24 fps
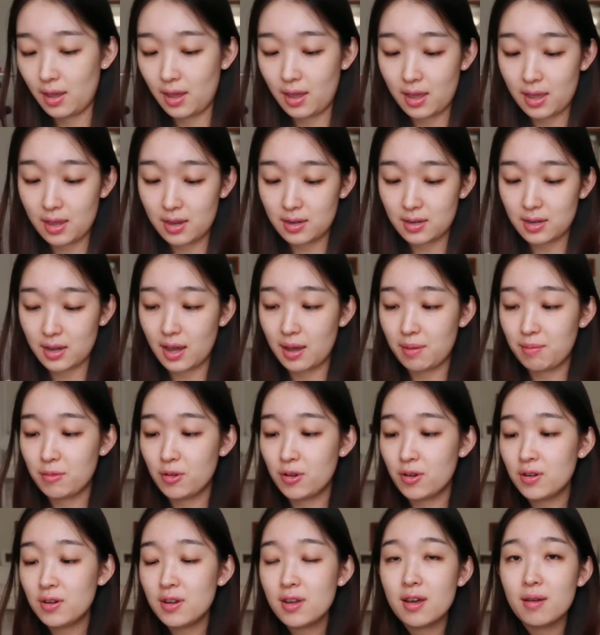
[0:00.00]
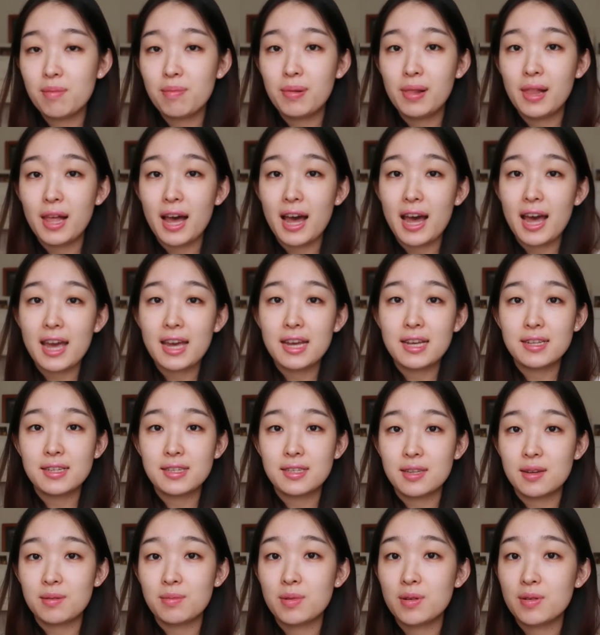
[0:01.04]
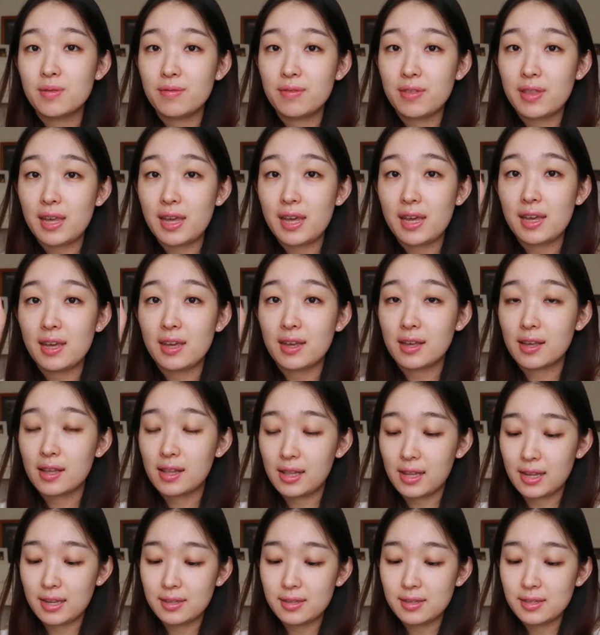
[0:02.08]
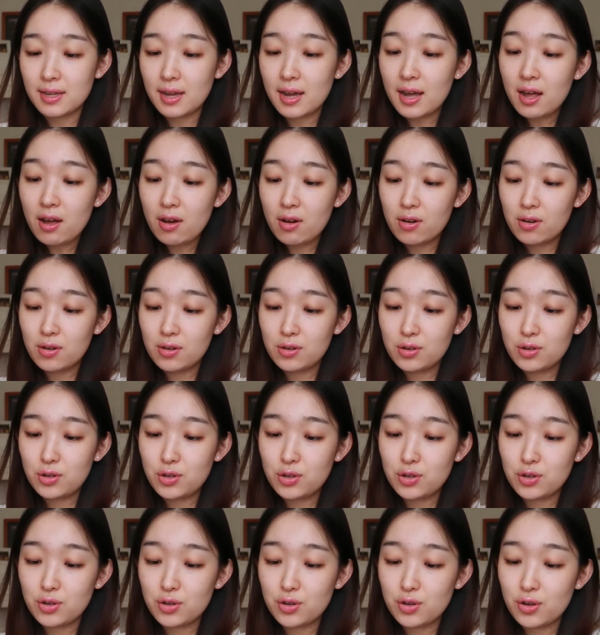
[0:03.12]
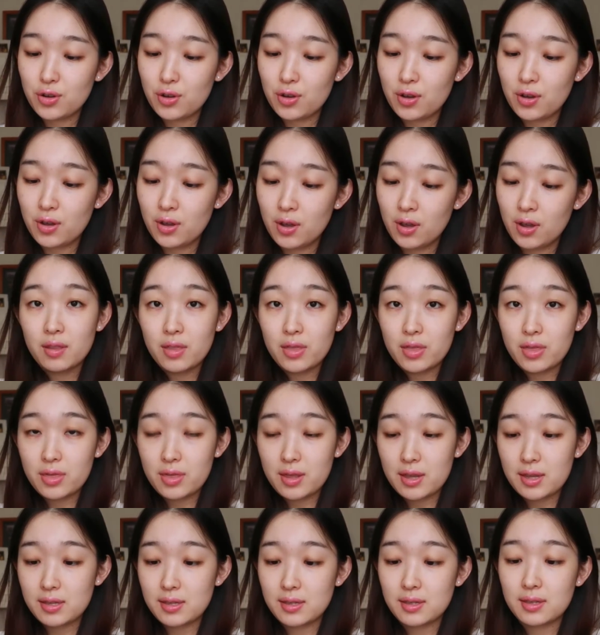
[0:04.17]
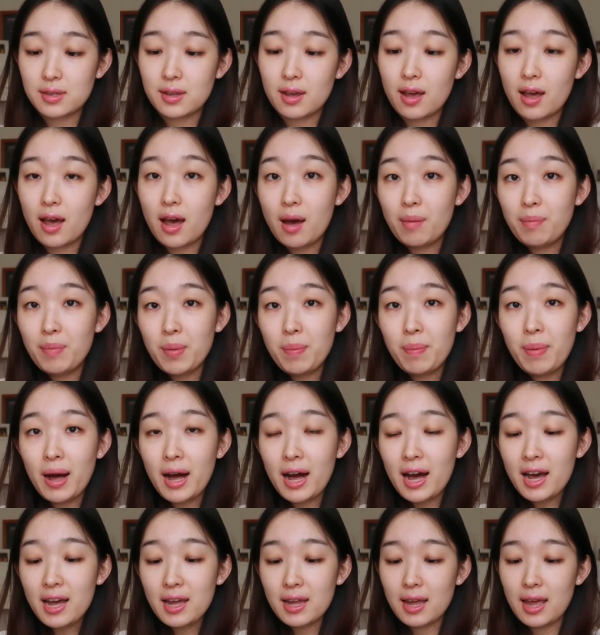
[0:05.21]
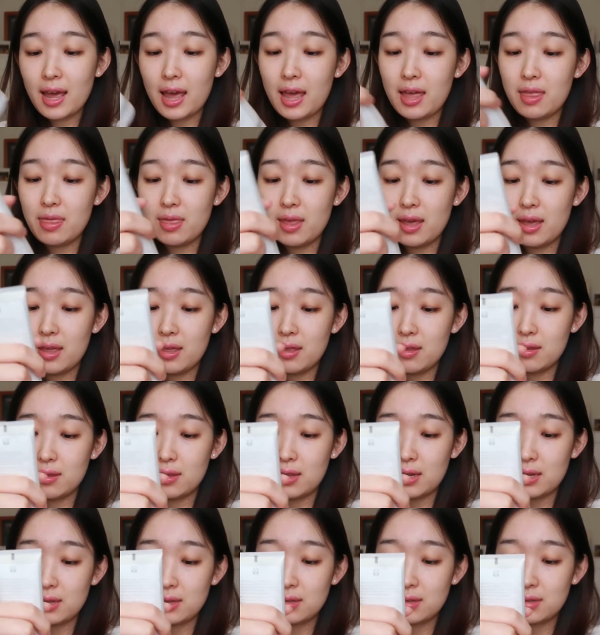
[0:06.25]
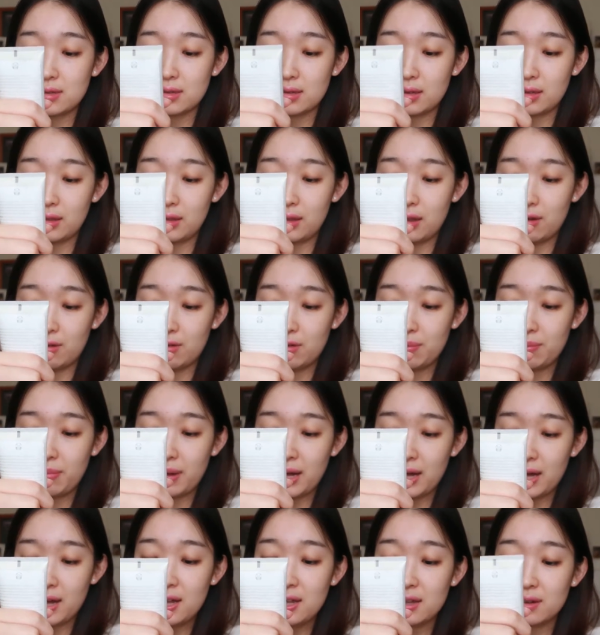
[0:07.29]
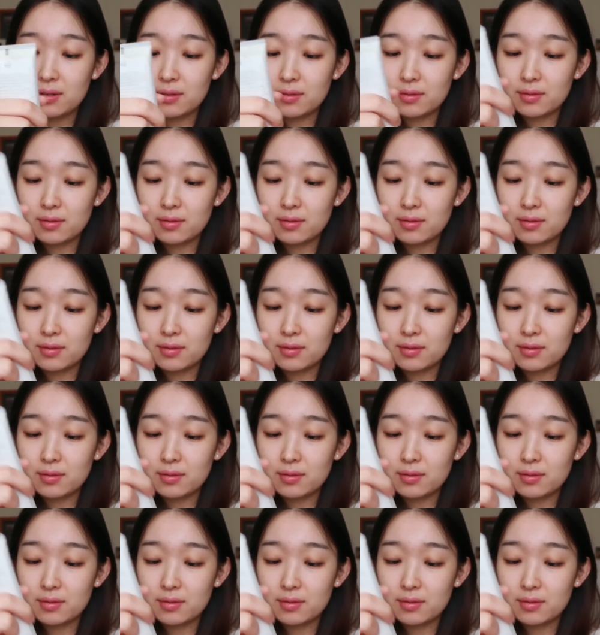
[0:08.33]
And I'm gonna apply some of the cleanser onto this upper part and then this lower part.